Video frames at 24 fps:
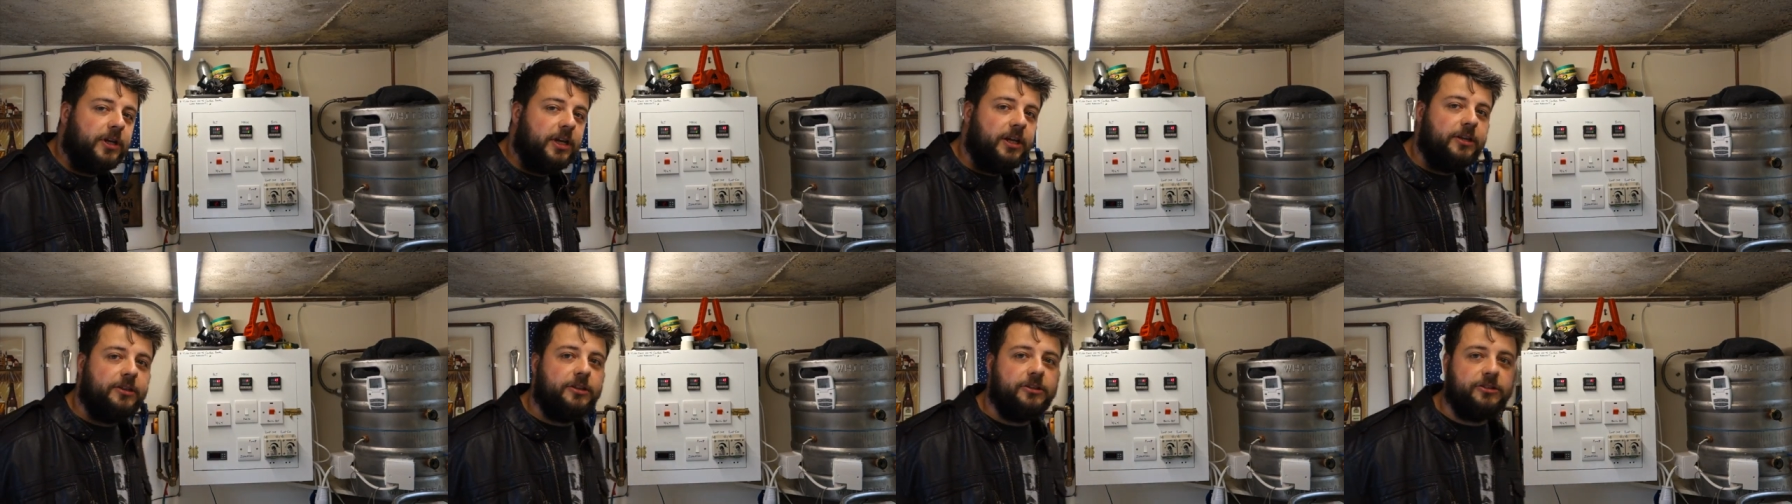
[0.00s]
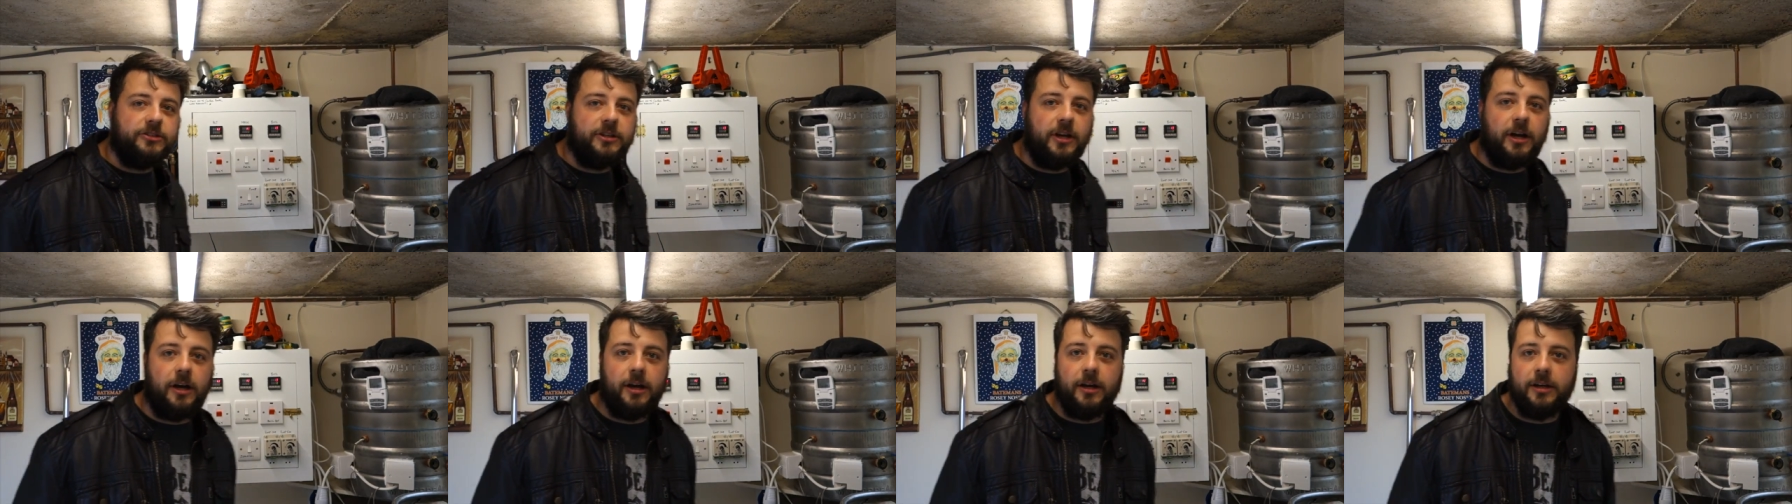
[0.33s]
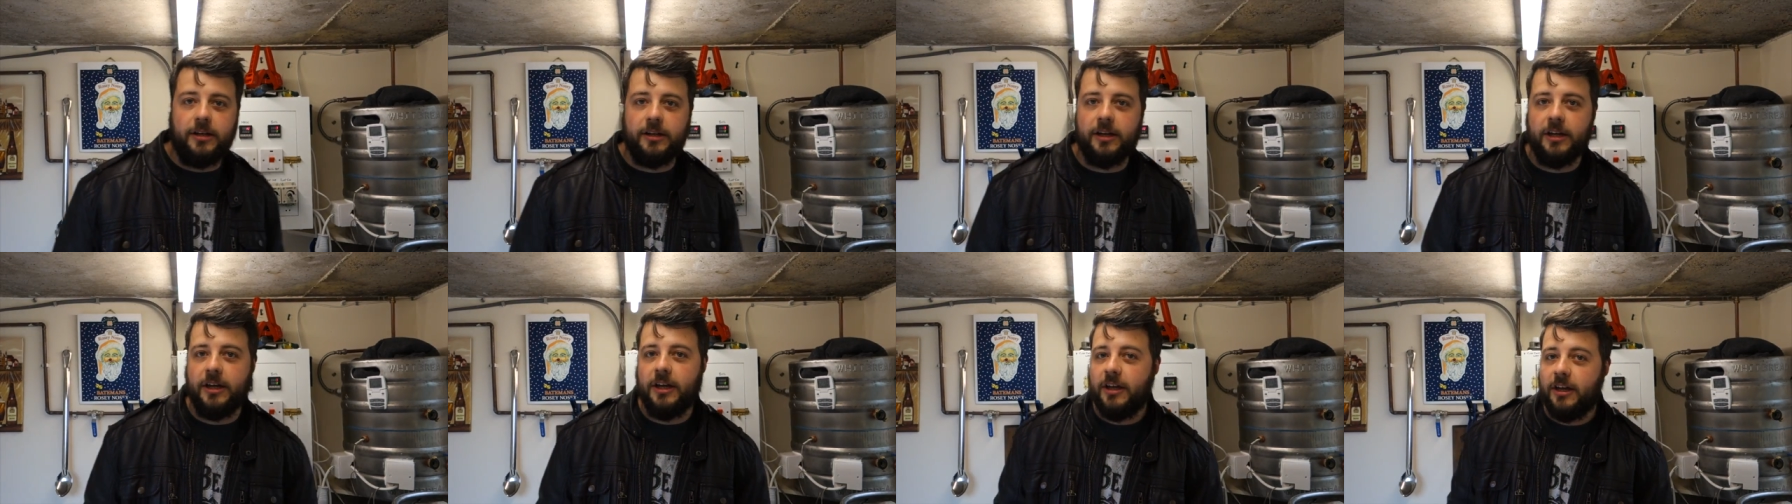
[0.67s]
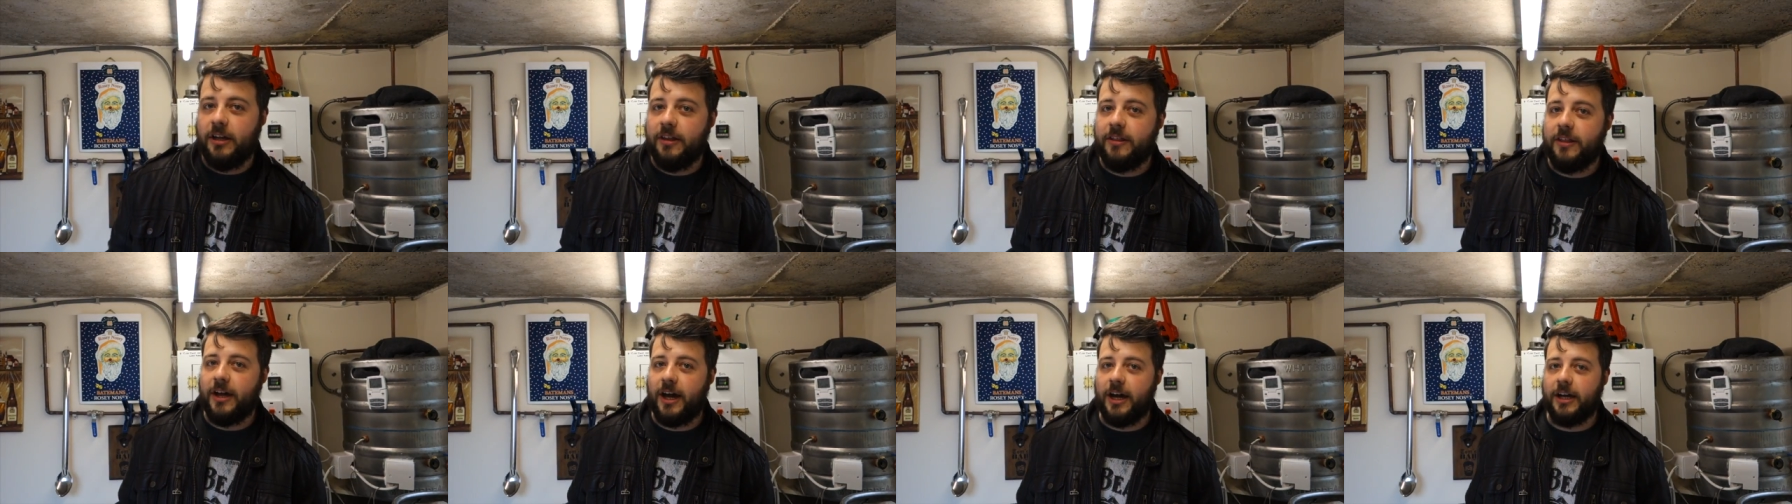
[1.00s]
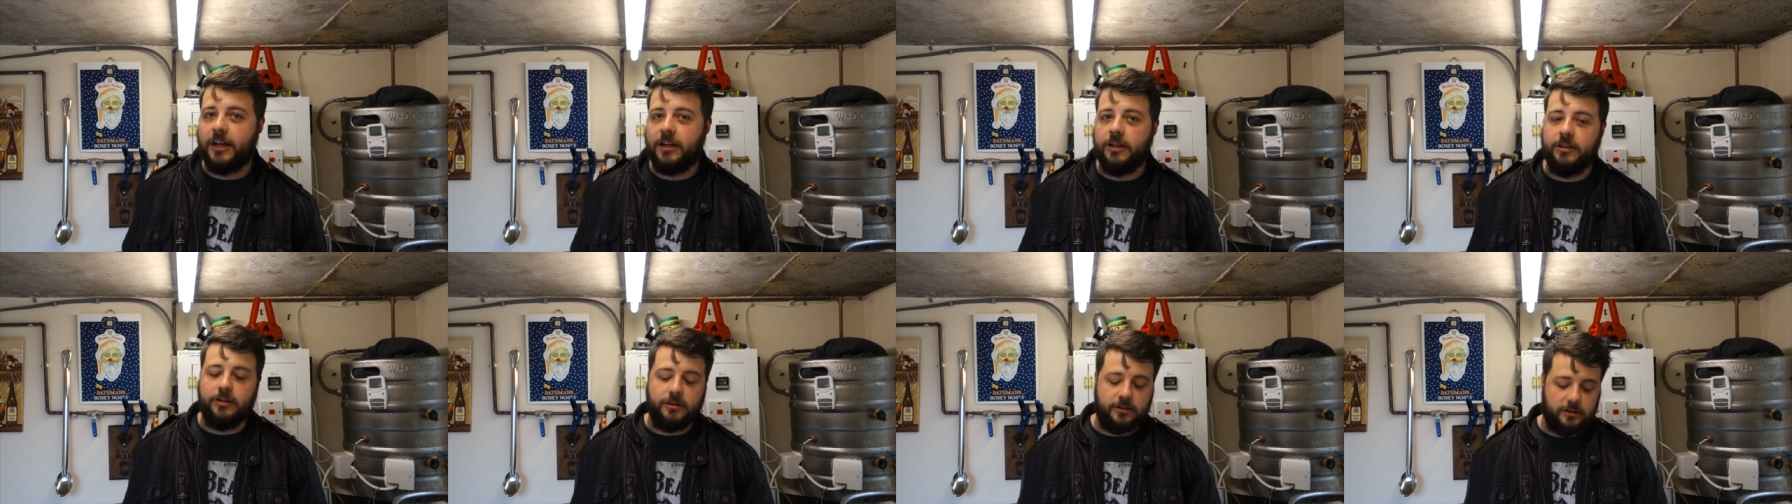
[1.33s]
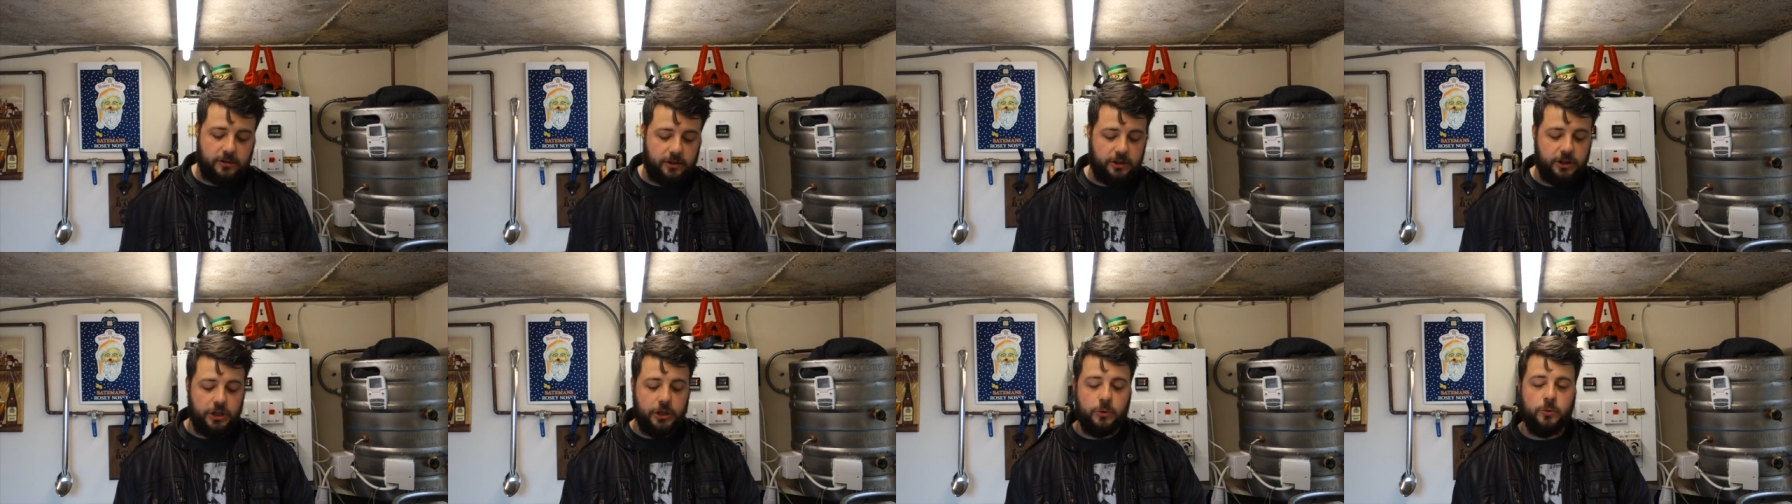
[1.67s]
either side that I can
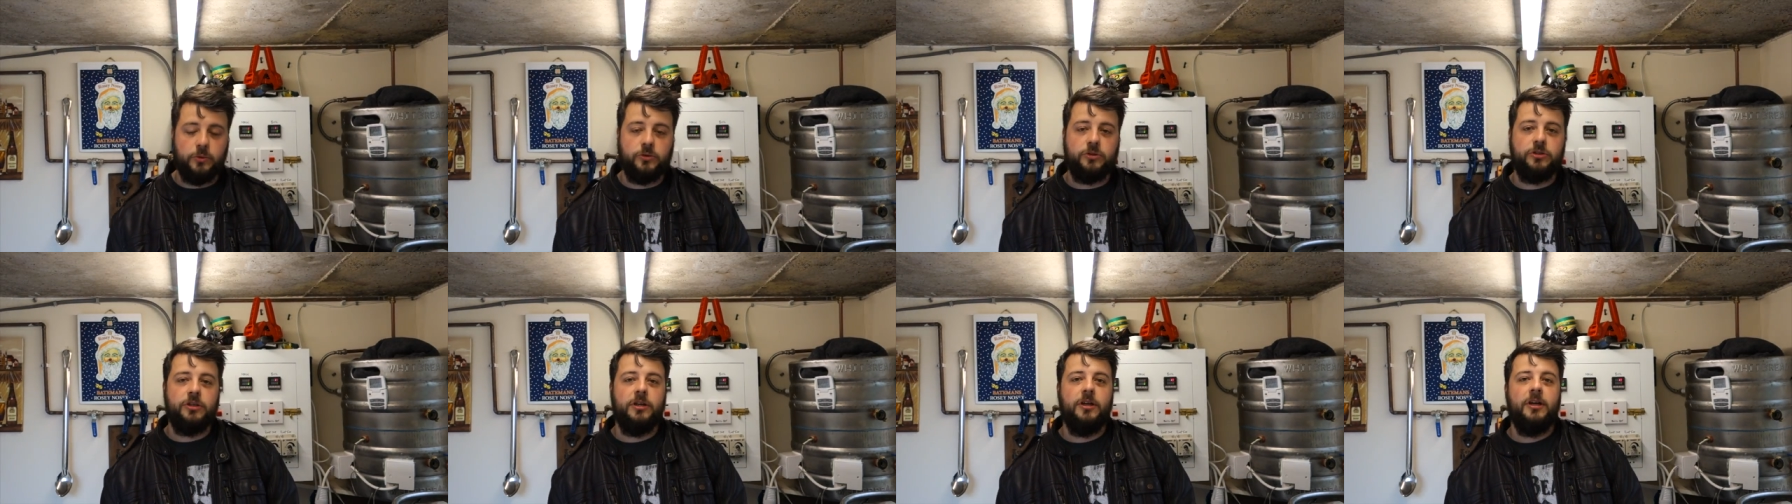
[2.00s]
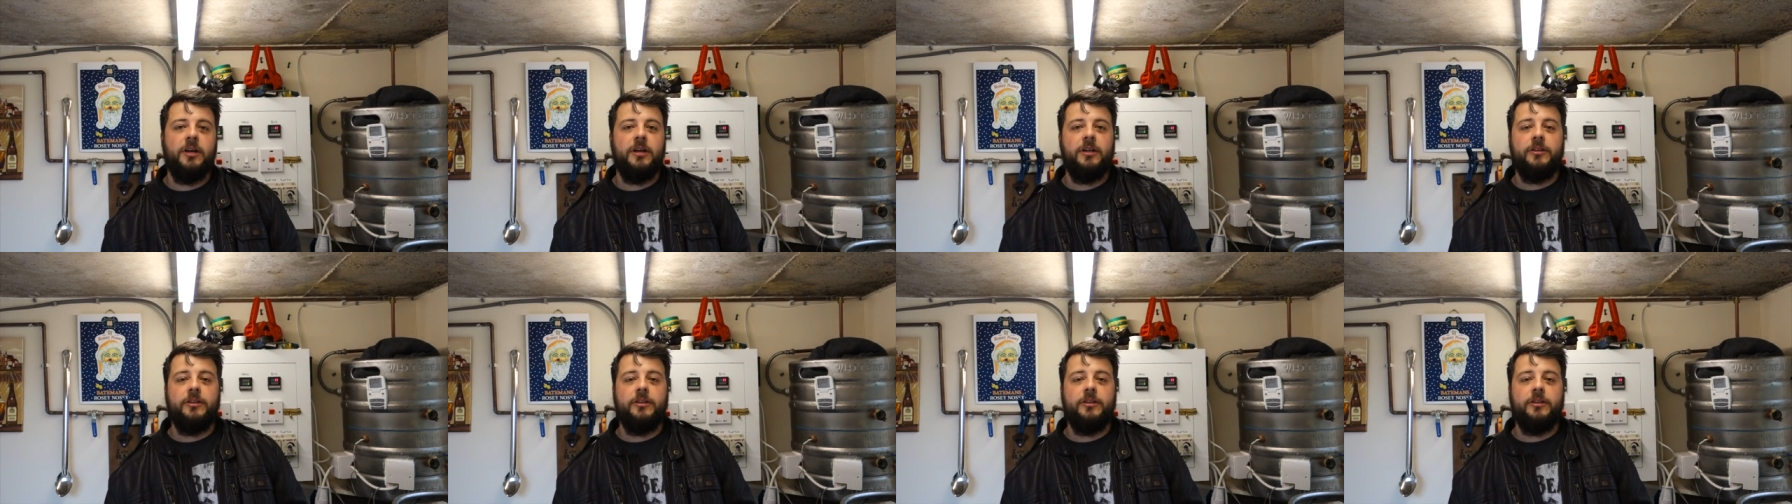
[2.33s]
use.